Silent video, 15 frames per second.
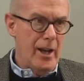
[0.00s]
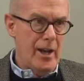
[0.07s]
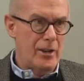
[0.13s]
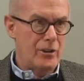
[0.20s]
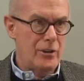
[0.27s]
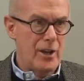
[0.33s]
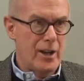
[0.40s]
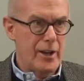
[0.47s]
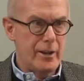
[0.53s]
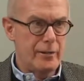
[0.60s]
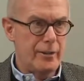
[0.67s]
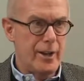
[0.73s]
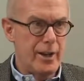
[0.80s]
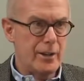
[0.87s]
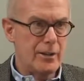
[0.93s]
A side
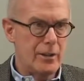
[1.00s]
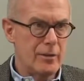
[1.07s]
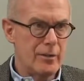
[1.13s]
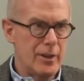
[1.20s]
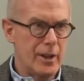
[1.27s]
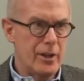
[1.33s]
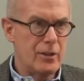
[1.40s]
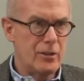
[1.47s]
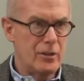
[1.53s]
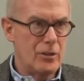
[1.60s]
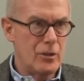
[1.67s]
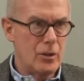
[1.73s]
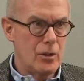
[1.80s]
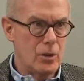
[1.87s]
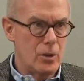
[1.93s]
effect of
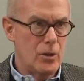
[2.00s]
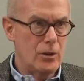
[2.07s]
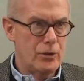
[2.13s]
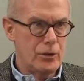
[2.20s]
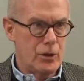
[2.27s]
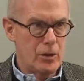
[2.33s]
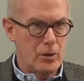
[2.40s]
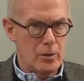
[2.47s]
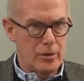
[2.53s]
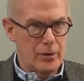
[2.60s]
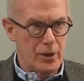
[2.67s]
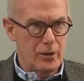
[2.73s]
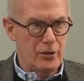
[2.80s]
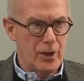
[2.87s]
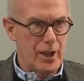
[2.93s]
this, also of
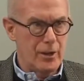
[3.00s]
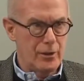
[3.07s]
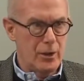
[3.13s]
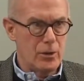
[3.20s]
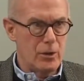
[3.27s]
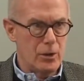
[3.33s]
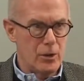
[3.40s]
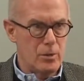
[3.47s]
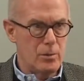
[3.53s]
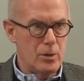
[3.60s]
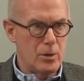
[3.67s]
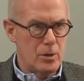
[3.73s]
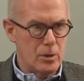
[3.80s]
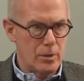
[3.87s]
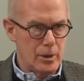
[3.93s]
the
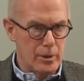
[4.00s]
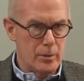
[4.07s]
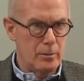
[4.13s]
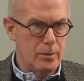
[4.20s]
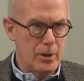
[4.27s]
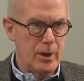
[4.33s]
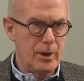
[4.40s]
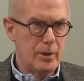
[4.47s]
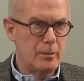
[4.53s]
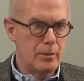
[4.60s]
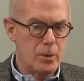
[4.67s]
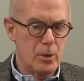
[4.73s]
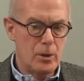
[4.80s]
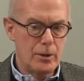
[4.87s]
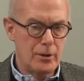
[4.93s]
xanthohumol, an
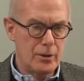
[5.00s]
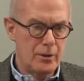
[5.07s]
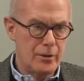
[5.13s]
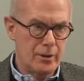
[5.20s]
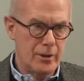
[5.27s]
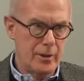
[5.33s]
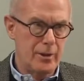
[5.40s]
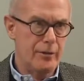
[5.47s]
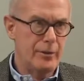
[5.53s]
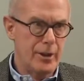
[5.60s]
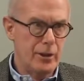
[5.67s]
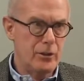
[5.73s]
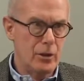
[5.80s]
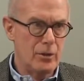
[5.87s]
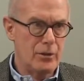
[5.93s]
important
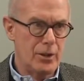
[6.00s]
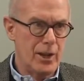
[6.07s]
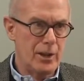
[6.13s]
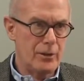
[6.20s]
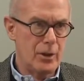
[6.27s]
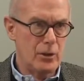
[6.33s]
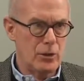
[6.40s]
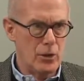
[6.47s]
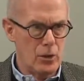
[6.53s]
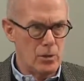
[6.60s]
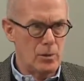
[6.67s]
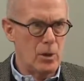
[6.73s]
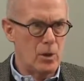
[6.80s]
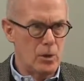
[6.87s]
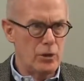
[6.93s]
feature of
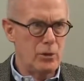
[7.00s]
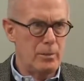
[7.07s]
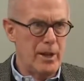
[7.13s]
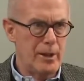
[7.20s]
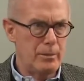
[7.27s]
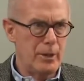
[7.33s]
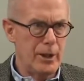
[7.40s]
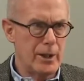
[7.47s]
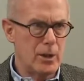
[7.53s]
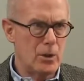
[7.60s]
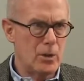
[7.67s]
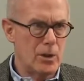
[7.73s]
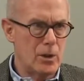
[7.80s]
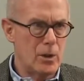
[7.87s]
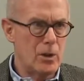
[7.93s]
xanthohumol, which may play a
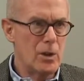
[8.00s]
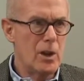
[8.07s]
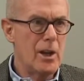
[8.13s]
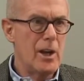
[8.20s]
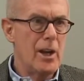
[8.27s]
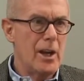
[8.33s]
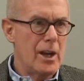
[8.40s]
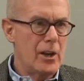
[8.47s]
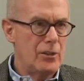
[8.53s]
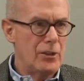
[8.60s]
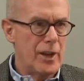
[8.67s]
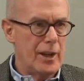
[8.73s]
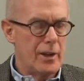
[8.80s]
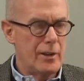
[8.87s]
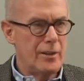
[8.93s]
role, is
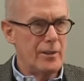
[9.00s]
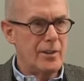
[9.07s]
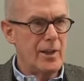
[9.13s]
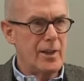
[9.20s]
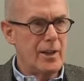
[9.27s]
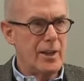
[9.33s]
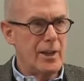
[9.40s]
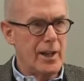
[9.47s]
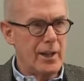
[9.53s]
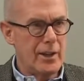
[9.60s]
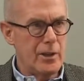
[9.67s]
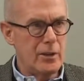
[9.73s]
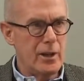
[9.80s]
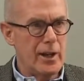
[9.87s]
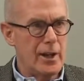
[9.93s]
that it
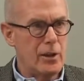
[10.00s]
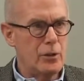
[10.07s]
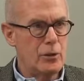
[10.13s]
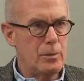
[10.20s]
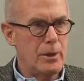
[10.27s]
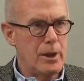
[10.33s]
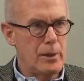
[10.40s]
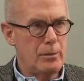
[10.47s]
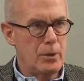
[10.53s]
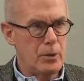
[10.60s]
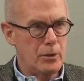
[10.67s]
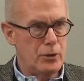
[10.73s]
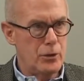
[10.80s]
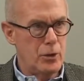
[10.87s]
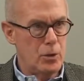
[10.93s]
allows
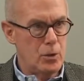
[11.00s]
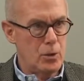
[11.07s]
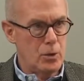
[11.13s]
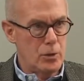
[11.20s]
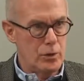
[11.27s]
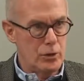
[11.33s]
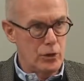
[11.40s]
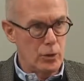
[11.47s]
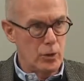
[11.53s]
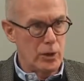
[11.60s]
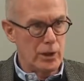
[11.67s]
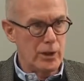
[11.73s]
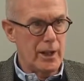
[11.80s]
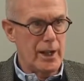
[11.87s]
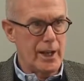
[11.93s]
people to
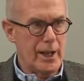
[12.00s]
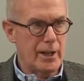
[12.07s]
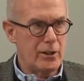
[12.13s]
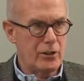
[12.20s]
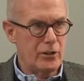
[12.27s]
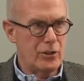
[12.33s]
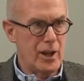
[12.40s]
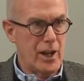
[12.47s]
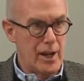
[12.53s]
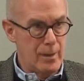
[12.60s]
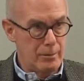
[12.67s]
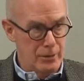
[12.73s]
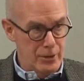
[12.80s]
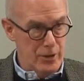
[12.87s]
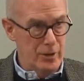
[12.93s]
relax.
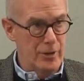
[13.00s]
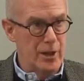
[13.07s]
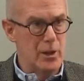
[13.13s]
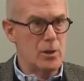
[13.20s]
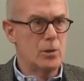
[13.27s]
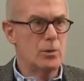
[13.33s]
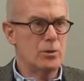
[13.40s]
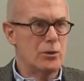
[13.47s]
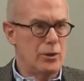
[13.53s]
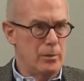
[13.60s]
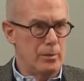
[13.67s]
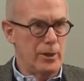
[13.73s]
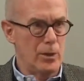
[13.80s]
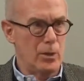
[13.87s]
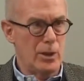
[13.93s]
Hops are known to
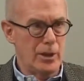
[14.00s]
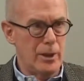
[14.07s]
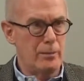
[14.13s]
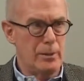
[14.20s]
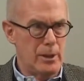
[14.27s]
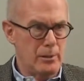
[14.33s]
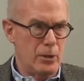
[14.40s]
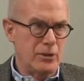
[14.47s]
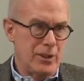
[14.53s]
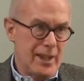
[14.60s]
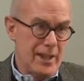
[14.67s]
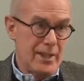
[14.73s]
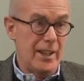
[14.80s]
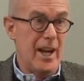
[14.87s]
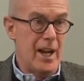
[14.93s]
be people
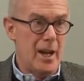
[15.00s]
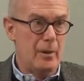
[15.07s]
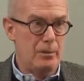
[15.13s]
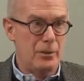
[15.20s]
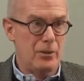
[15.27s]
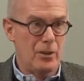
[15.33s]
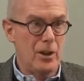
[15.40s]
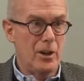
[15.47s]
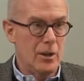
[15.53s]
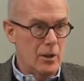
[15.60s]
take hops